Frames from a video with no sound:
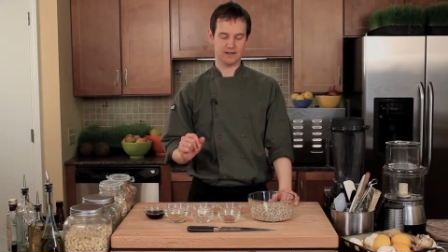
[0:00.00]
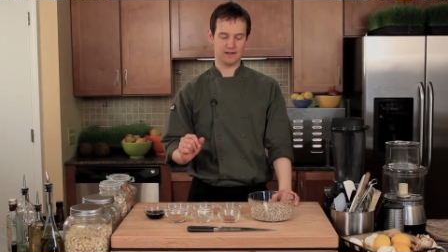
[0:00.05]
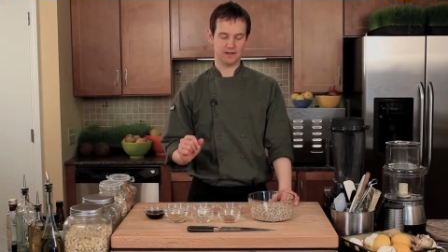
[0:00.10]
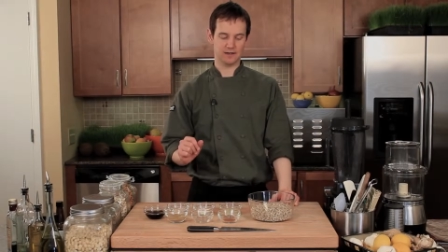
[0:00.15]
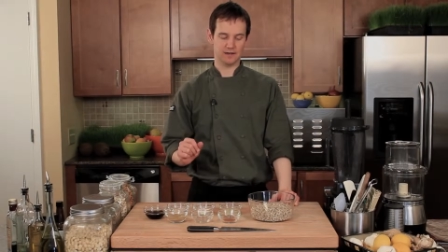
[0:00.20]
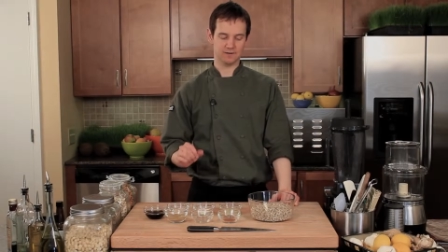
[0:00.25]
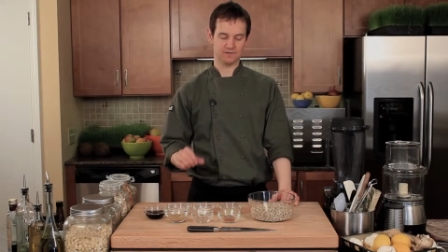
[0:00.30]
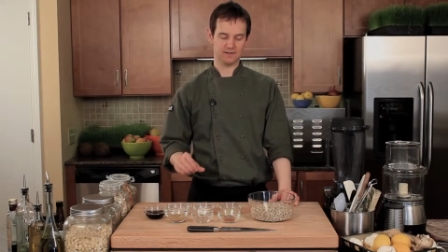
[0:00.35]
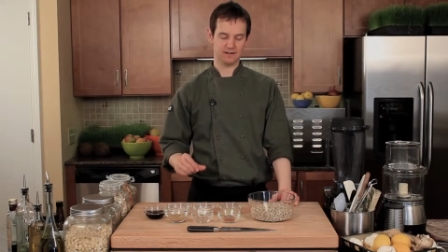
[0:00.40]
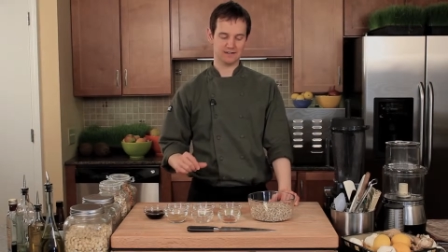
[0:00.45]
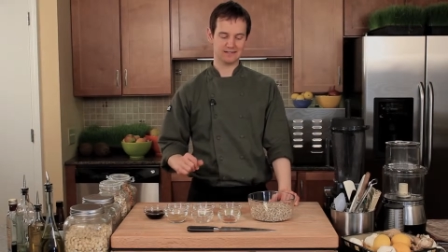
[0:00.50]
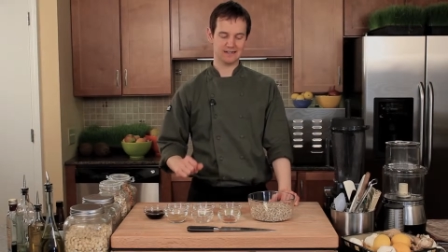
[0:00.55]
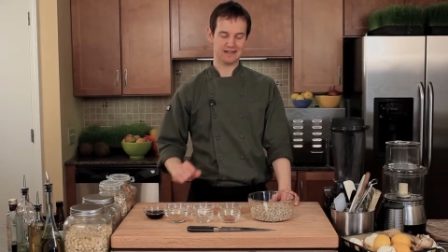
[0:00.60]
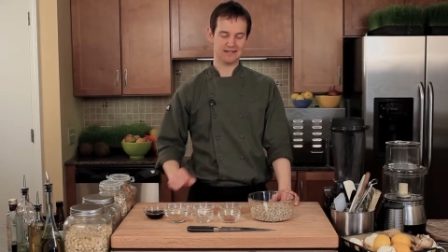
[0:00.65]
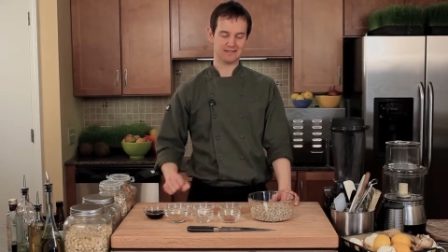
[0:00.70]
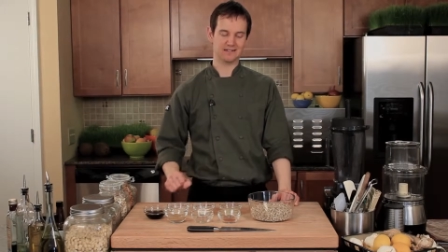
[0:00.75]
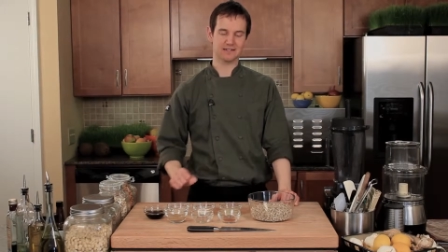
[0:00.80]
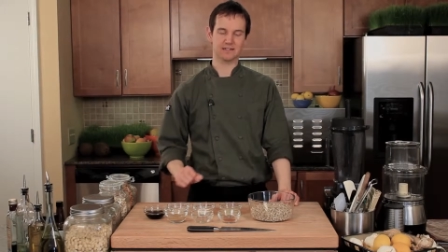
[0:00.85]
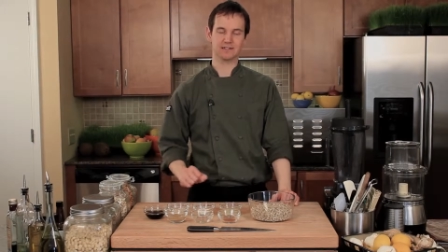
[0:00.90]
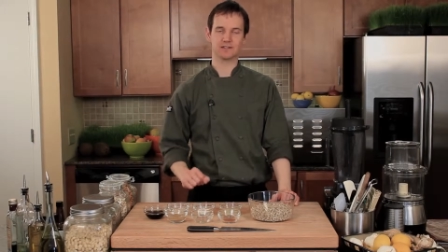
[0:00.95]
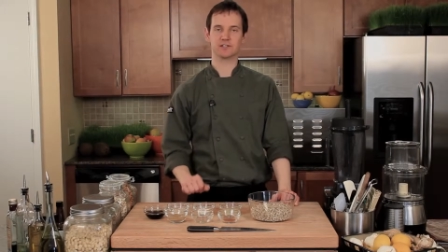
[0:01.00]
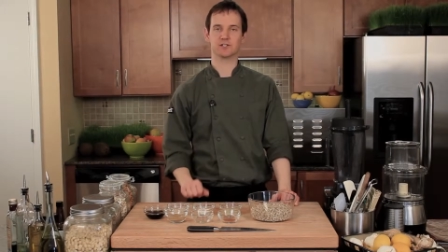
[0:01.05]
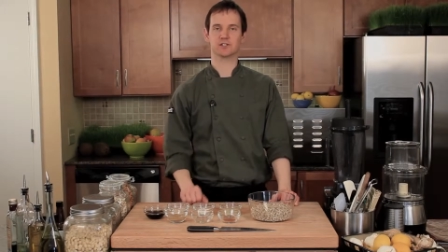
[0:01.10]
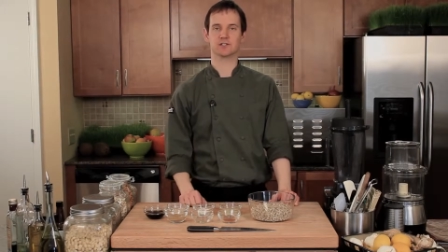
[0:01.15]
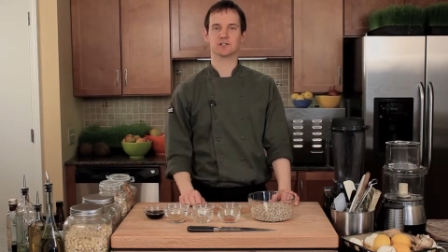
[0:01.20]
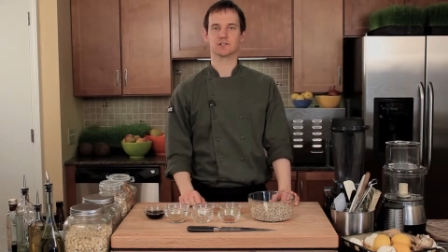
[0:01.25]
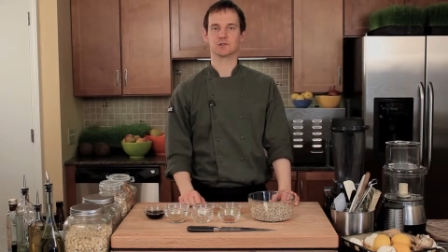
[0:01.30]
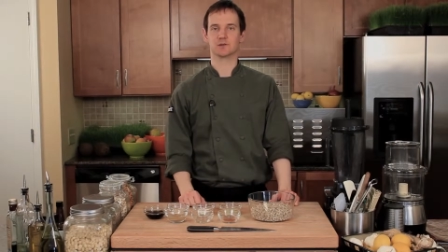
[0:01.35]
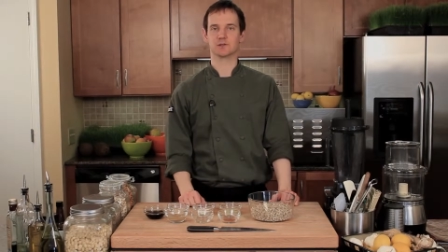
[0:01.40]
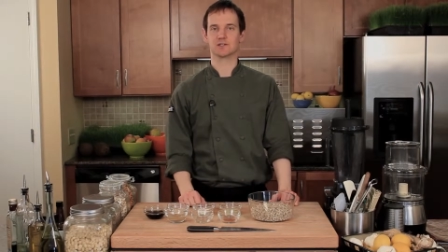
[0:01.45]
a fantastic
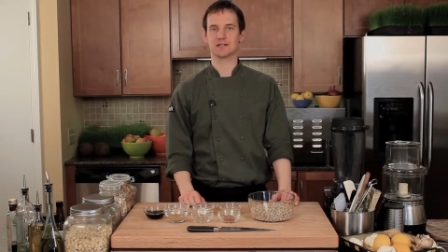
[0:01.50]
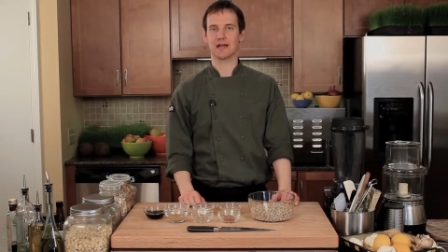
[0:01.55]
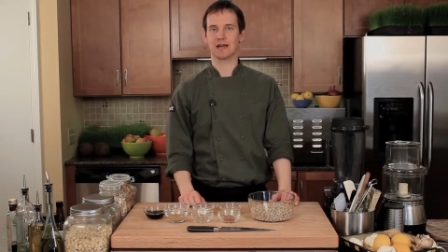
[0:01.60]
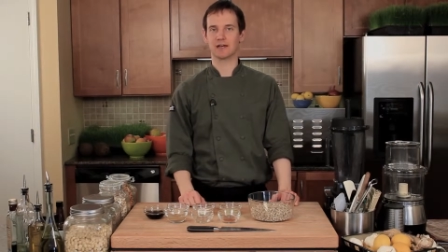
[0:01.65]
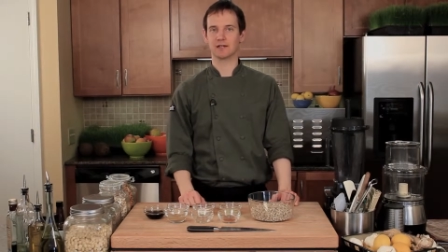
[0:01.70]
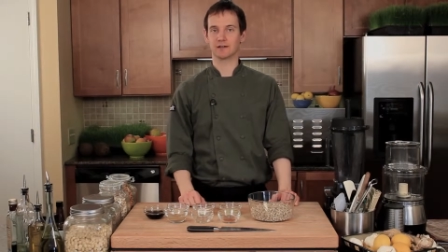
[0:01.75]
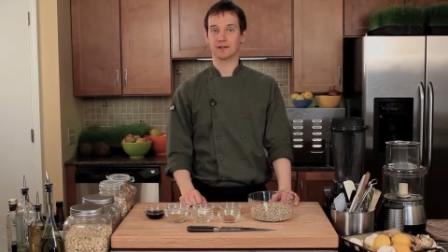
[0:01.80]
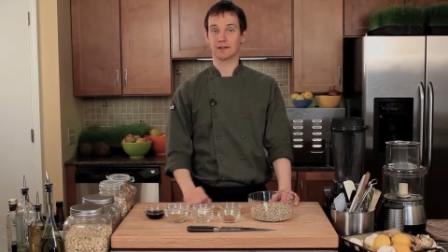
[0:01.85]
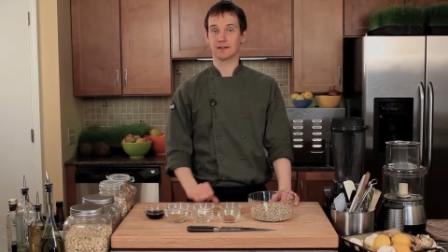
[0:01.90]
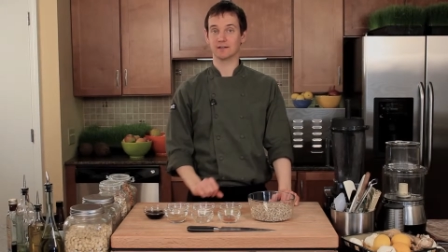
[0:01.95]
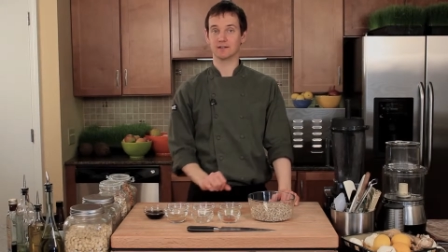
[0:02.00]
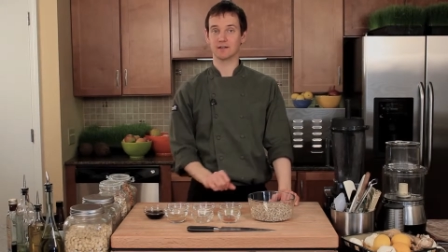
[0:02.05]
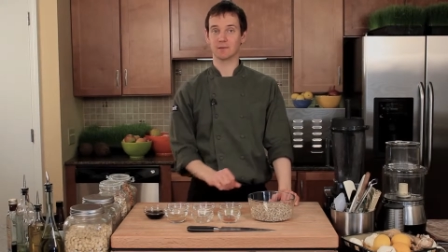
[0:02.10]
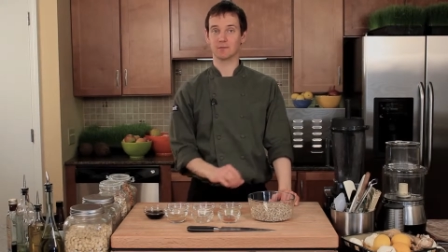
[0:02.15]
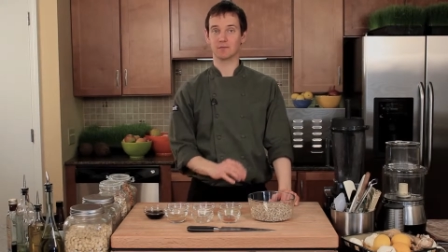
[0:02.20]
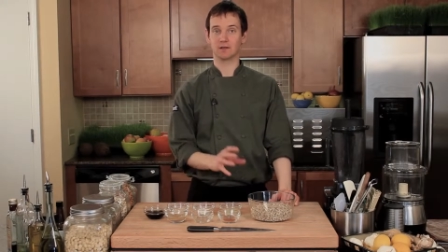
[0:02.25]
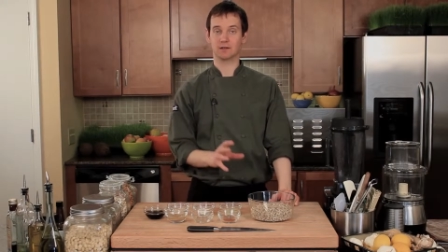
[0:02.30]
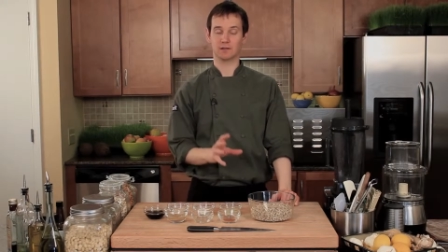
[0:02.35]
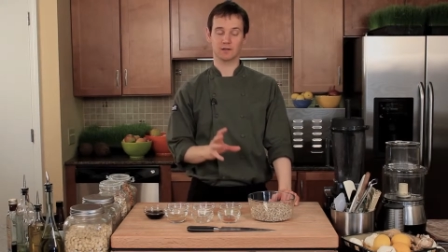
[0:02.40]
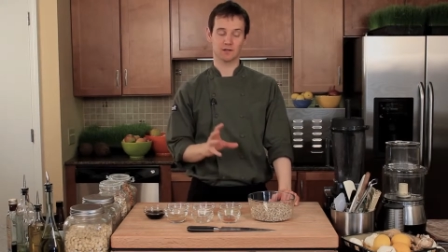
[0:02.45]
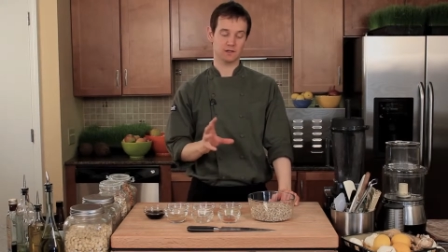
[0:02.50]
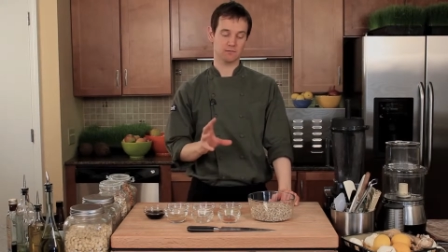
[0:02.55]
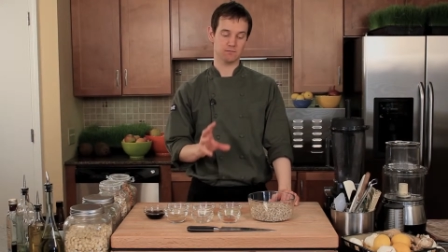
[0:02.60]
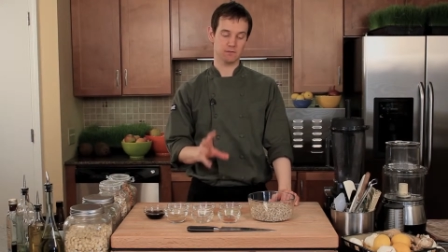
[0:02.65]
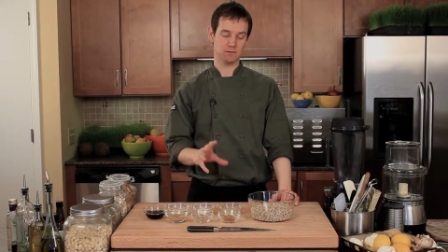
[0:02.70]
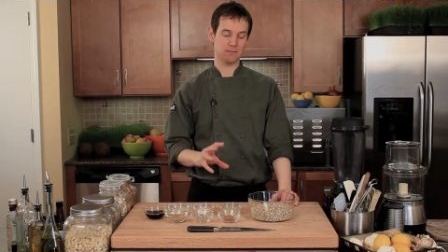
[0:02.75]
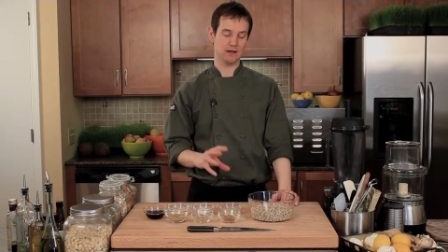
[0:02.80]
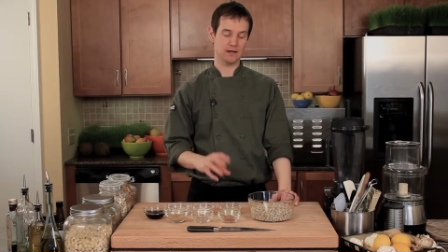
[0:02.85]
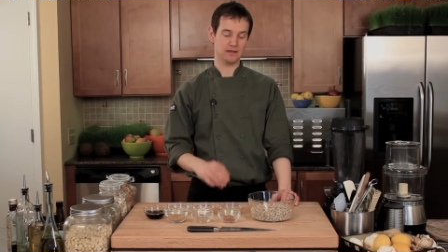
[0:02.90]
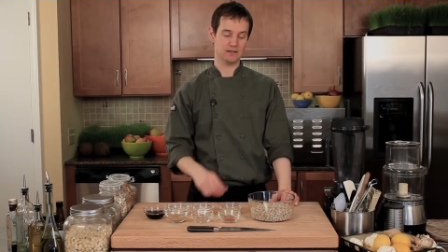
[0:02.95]
addition to a salad and something that can be
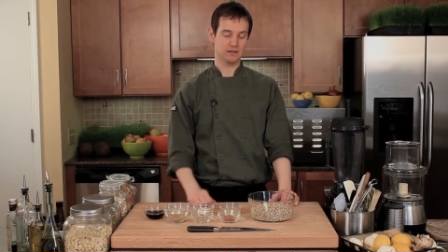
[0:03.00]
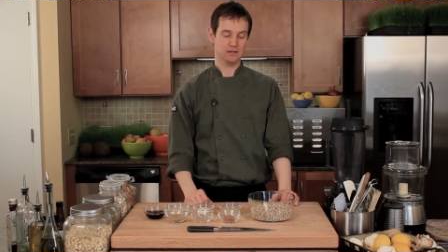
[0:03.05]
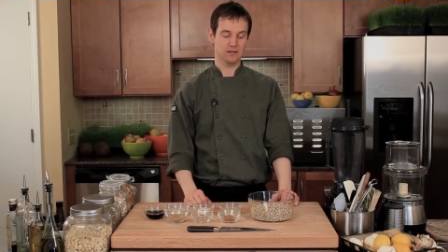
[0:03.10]
made